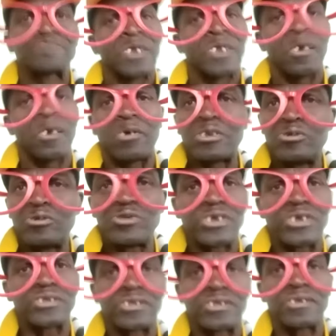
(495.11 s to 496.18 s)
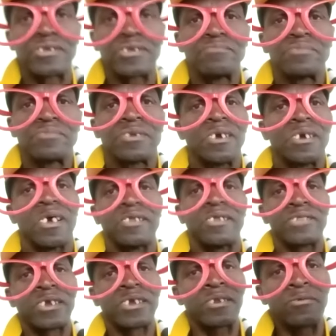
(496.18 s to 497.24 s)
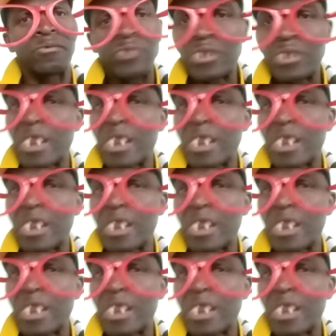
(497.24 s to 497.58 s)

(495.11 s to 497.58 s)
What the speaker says: our new jersey, and then we